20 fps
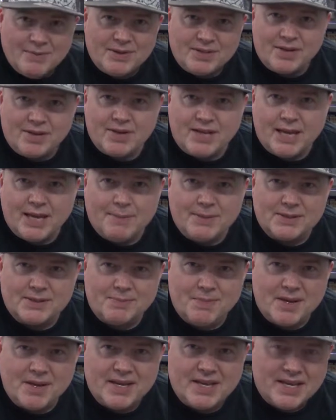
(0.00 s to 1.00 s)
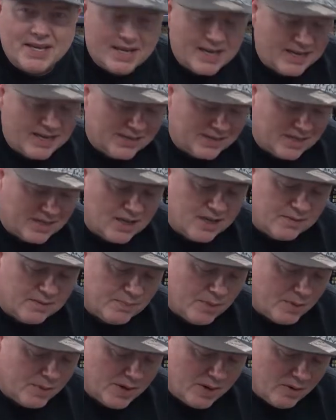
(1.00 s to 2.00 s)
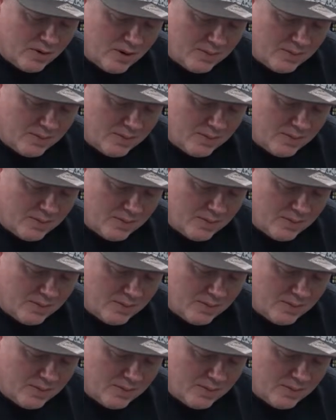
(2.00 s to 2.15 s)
is going to keep its money, and it's going to probably go